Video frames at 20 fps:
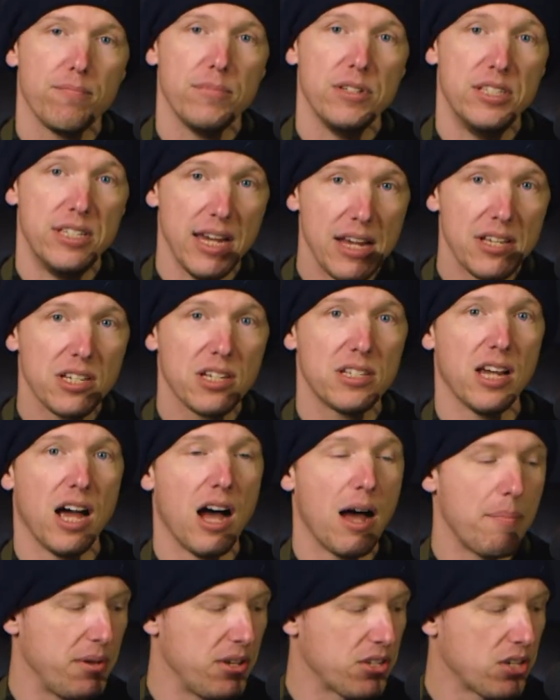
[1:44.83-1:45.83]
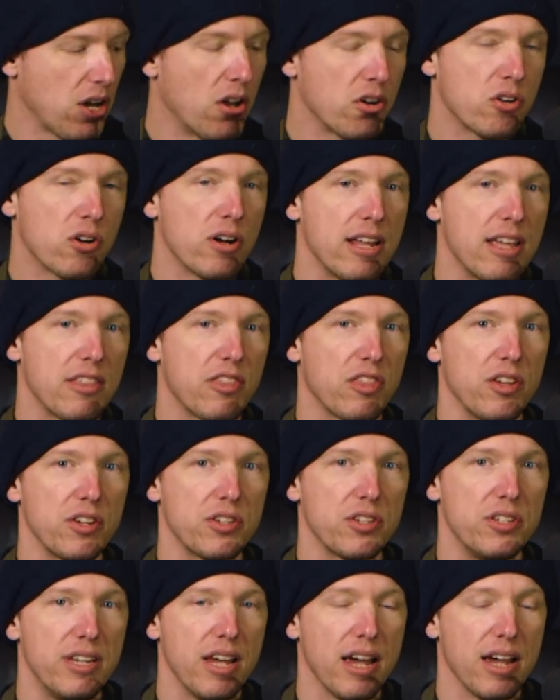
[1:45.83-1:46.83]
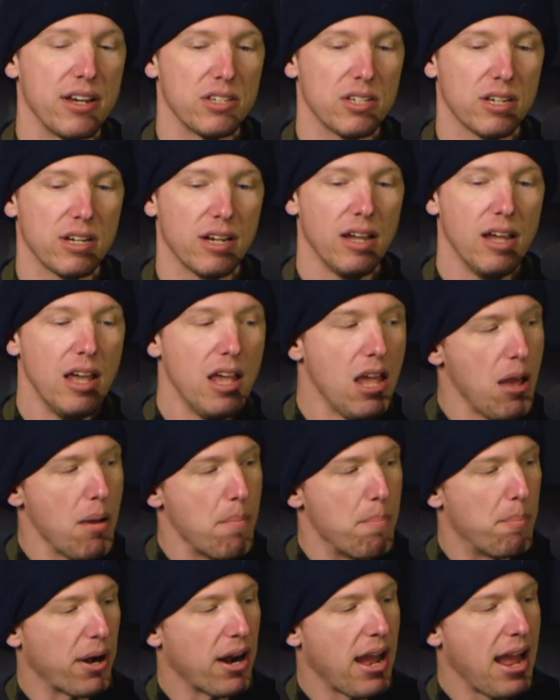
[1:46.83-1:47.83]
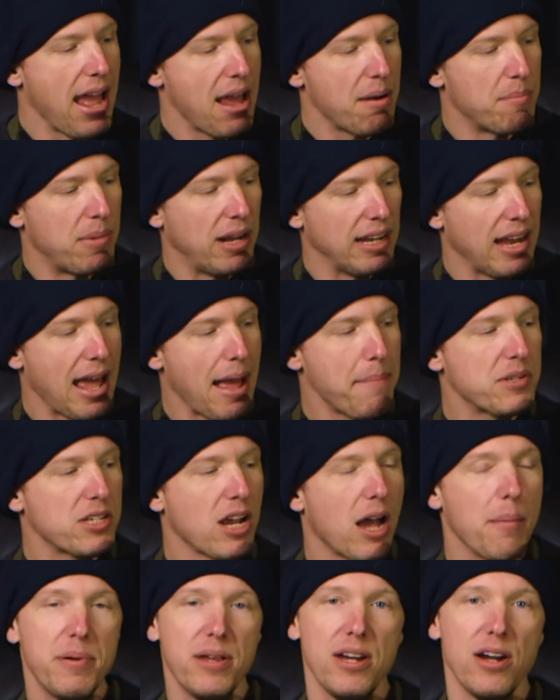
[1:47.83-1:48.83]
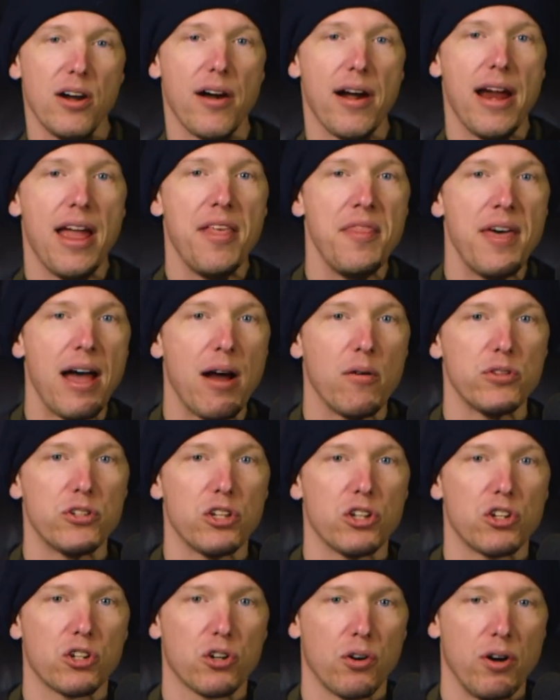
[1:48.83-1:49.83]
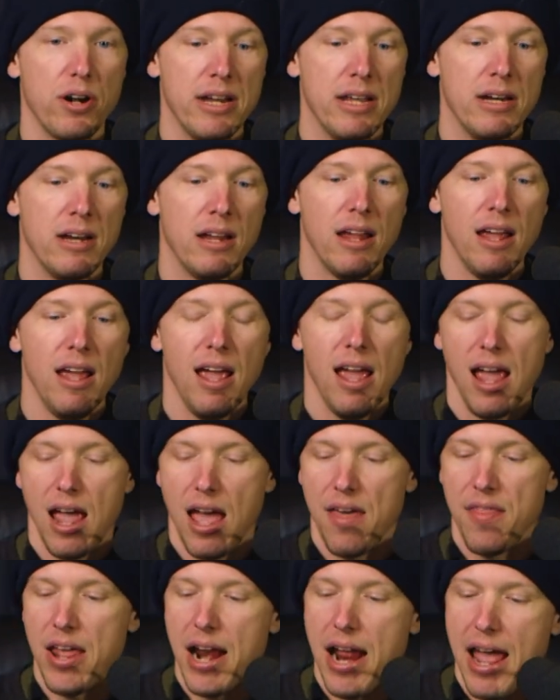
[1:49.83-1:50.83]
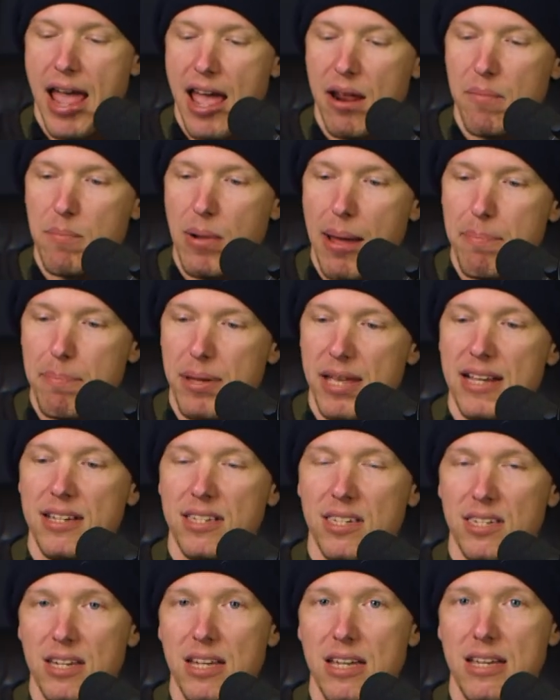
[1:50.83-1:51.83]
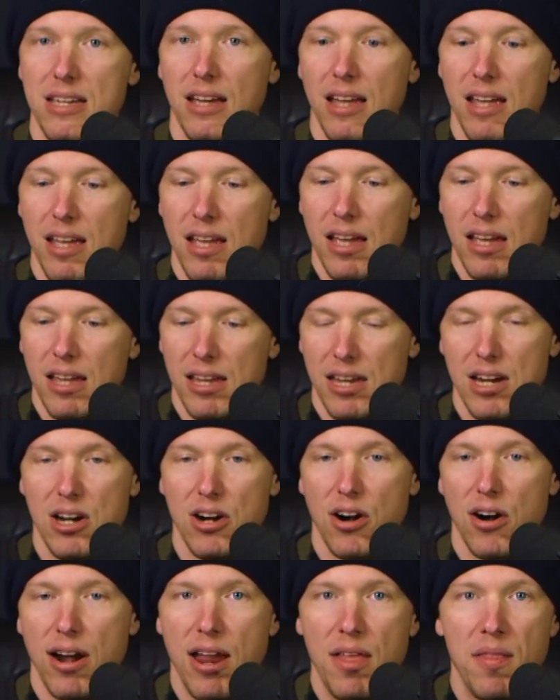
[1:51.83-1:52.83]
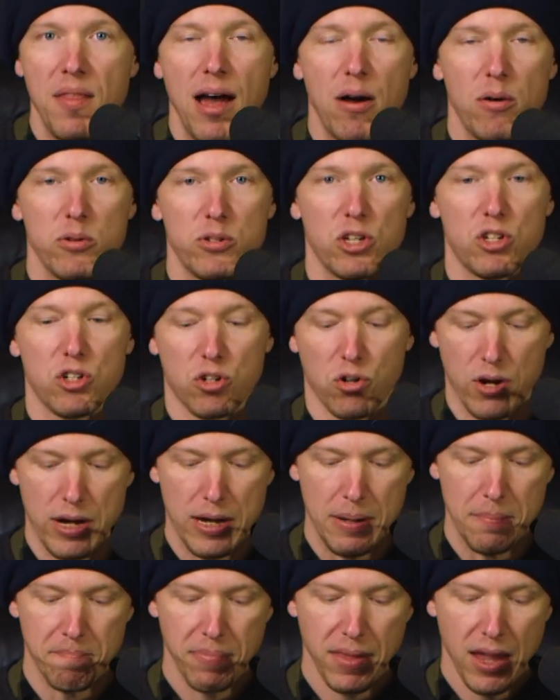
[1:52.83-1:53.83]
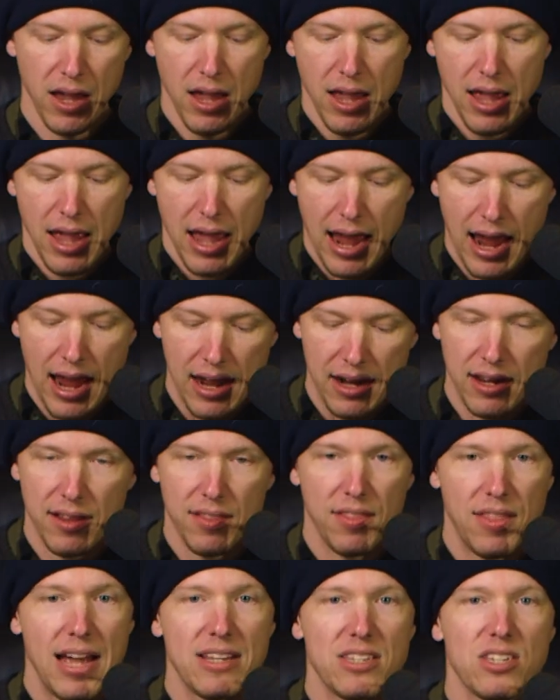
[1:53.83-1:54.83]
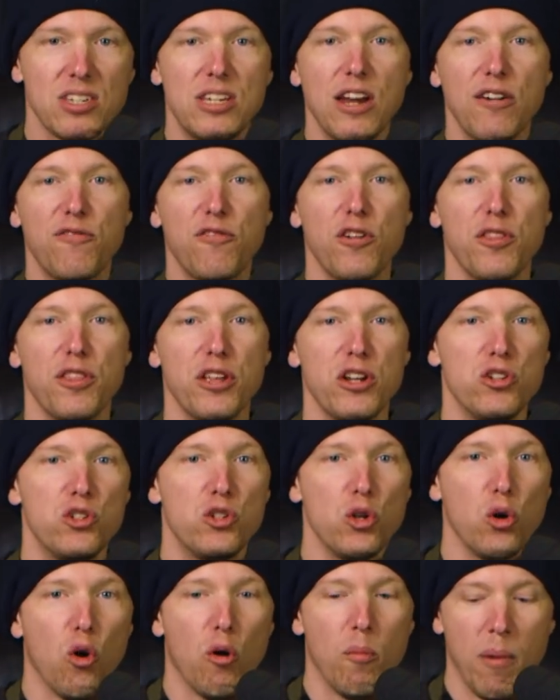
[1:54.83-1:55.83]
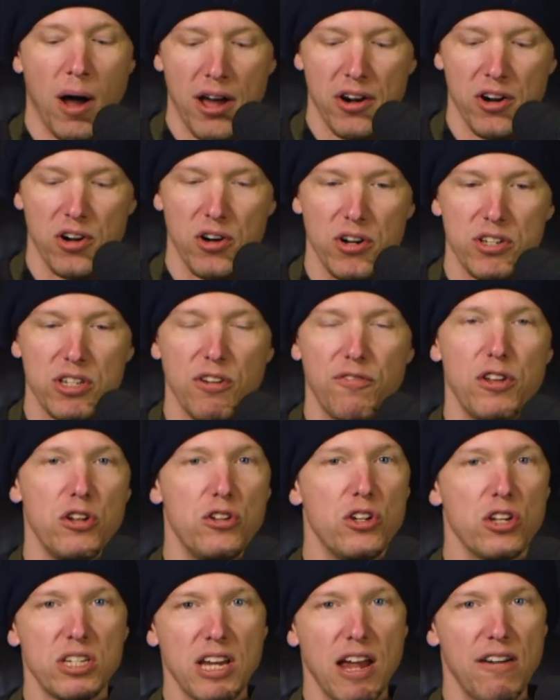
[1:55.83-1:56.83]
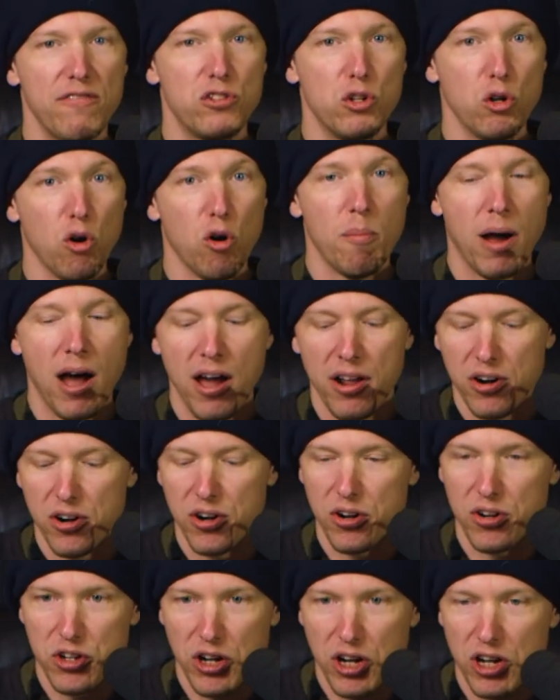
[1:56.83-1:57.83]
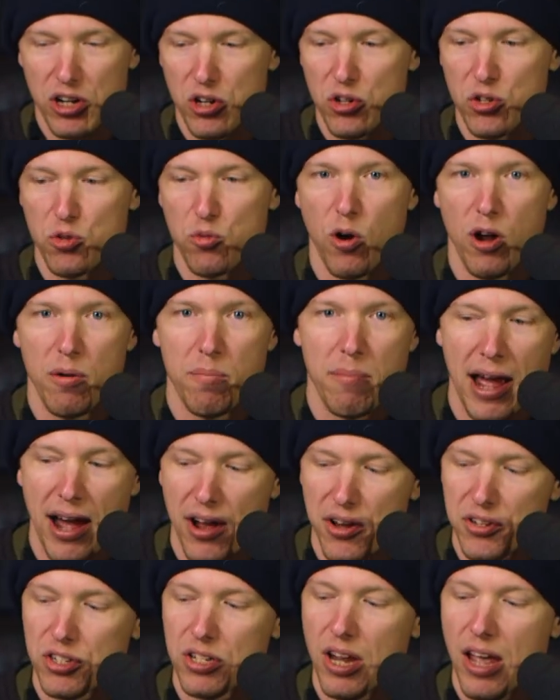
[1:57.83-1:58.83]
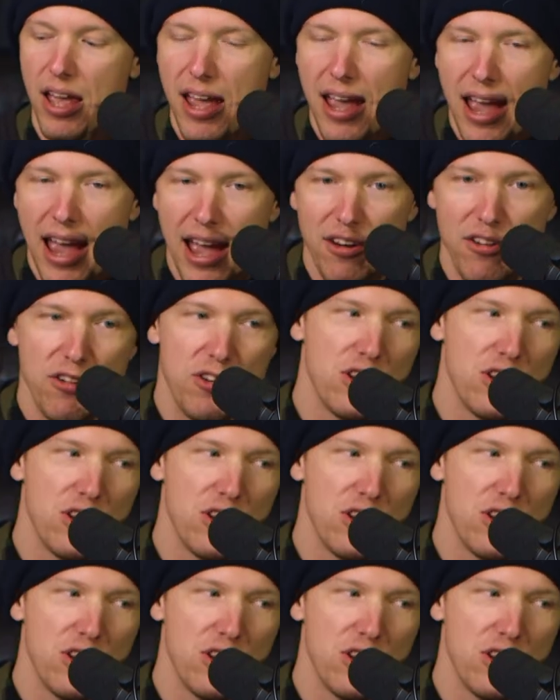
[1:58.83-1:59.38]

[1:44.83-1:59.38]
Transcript: desktop is underneath this desk. But I had my laptop here and that was a screen. And then I had my PC here and that was a screen. And that's different than dual monitors. If you just have dual monitors, you can use one mouse and you